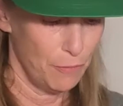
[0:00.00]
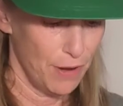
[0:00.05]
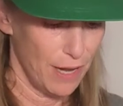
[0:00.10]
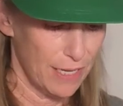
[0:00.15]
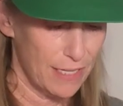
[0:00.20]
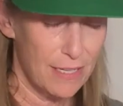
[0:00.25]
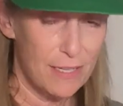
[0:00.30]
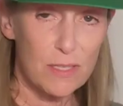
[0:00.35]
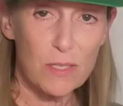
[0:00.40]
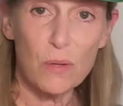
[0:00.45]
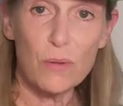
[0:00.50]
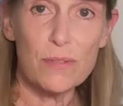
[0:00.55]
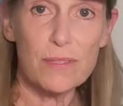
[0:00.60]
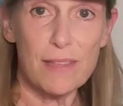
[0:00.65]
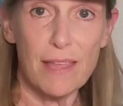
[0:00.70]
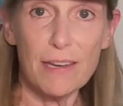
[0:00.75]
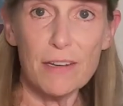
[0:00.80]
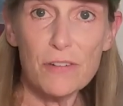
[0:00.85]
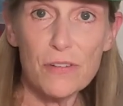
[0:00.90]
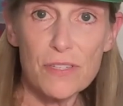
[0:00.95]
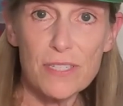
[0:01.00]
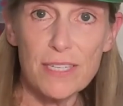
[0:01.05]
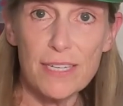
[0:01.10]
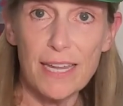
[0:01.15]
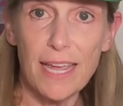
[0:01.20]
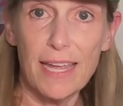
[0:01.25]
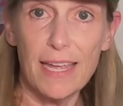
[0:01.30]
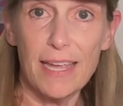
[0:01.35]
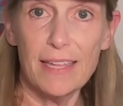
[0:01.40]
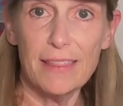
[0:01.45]
practice those letters
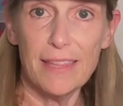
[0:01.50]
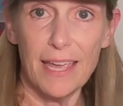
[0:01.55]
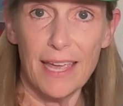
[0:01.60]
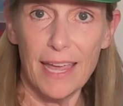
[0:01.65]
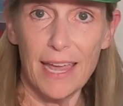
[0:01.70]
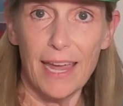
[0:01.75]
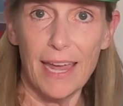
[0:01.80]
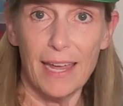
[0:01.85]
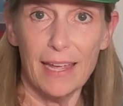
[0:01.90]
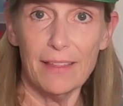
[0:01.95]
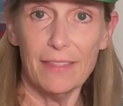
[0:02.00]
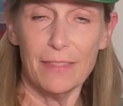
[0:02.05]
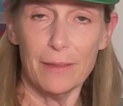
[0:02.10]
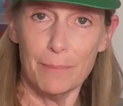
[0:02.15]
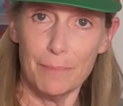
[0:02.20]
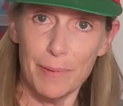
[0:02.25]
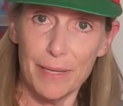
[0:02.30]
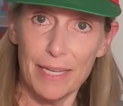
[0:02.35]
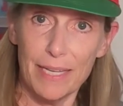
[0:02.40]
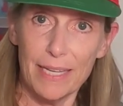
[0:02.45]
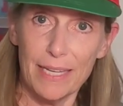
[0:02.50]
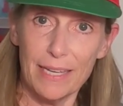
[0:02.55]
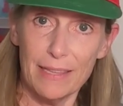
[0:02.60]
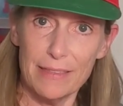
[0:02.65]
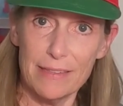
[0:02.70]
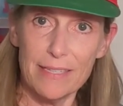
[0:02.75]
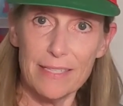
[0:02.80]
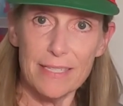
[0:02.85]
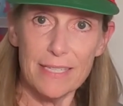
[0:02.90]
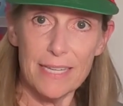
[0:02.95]
today, the A, the B,
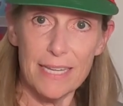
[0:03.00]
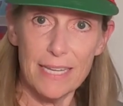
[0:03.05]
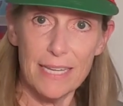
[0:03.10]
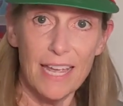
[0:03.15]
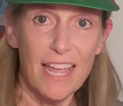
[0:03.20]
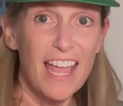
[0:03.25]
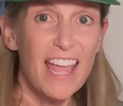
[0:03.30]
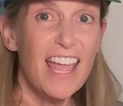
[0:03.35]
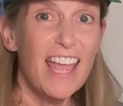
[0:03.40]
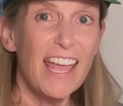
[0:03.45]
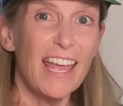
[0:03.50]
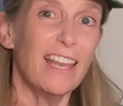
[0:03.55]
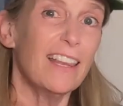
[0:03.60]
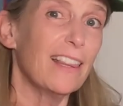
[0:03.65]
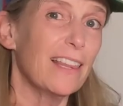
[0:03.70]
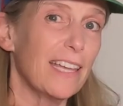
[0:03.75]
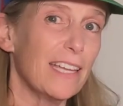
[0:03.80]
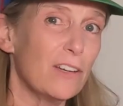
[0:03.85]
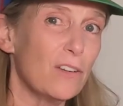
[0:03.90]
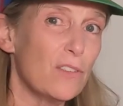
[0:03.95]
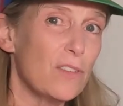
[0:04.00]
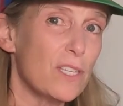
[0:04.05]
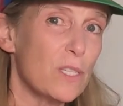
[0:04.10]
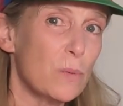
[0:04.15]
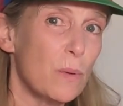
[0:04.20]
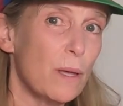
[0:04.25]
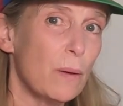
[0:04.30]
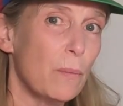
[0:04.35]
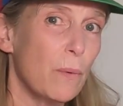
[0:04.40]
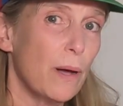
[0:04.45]
and the C. And later
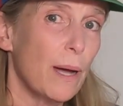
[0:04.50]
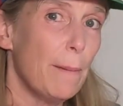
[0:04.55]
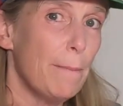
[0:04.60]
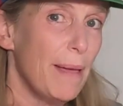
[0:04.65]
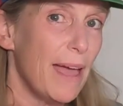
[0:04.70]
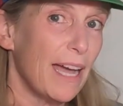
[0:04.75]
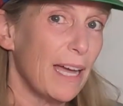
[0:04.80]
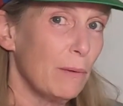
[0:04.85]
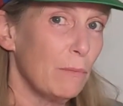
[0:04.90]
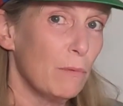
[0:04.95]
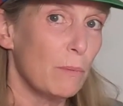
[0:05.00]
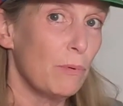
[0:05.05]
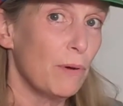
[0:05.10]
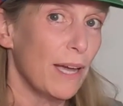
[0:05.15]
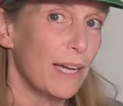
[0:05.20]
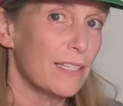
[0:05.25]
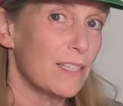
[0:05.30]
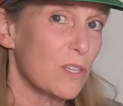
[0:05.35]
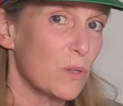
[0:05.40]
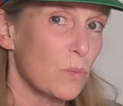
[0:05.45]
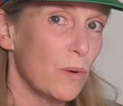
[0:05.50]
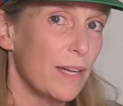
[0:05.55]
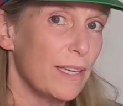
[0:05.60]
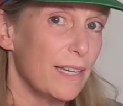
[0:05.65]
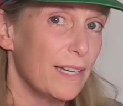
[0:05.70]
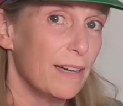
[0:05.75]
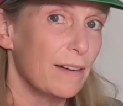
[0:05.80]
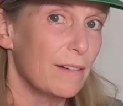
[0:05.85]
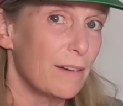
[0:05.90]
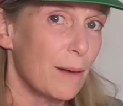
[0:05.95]
this week, we'll come back and we'll practice
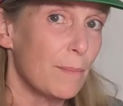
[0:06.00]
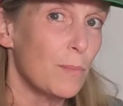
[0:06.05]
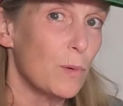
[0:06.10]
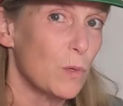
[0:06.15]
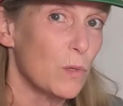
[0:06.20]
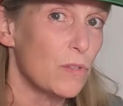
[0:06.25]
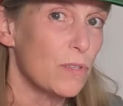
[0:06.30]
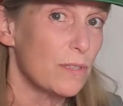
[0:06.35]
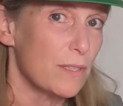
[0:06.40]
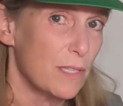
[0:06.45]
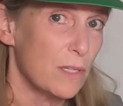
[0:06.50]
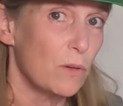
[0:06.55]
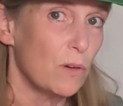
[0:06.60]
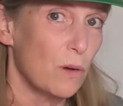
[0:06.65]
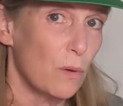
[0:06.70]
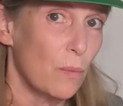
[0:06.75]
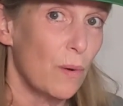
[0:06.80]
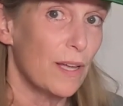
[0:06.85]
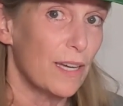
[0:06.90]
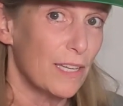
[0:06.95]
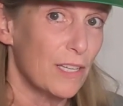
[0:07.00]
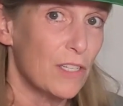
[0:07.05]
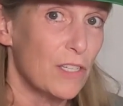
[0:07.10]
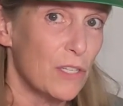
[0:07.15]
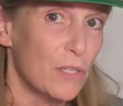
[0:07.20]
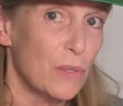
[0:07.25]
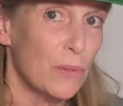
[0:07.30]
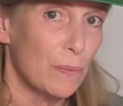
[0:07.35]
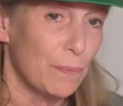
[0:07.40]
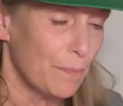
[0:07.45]
writing our numbers 0, 1, and
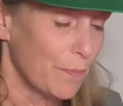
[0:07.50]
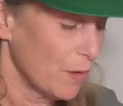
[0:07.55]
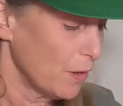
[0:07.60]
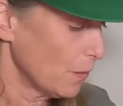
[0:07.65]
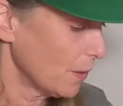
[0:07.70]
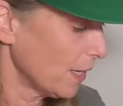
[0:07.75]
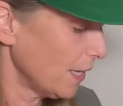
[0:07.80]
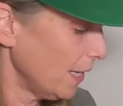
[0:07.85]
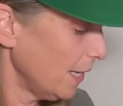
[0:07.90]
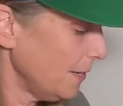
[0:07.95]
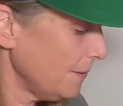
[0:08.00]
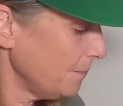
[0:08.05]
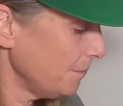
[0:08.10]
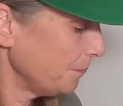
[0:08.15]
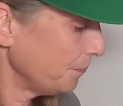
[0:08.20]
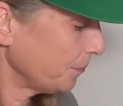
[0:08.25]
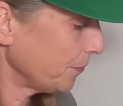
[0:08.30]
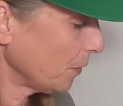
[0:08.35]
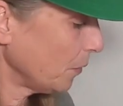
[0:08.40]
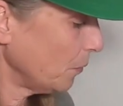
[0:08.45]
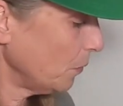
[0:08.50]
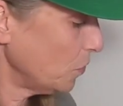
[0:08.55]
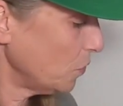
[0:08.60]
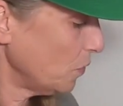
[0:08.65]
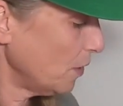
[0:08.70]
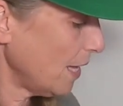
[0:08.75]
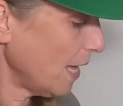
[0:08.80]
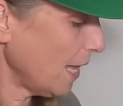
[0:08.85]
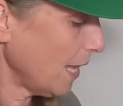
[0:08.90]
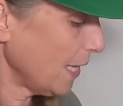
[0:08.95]
2. Okay? We'll
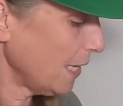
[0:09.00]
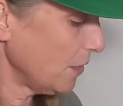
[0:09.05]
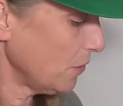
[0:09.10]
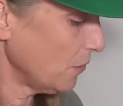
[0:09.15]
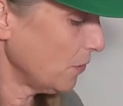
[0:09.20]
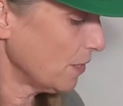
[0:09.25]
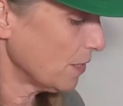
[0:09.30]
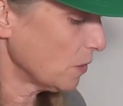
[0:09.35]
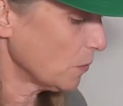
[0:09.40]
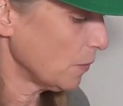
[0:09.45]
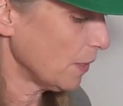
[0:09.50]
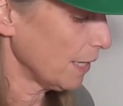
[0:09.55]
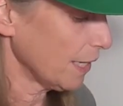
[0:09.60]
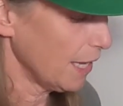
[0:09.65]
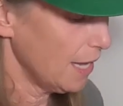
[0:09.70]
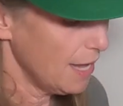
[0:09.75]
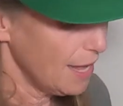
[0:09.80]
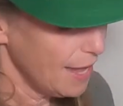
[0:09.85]
do that later this week.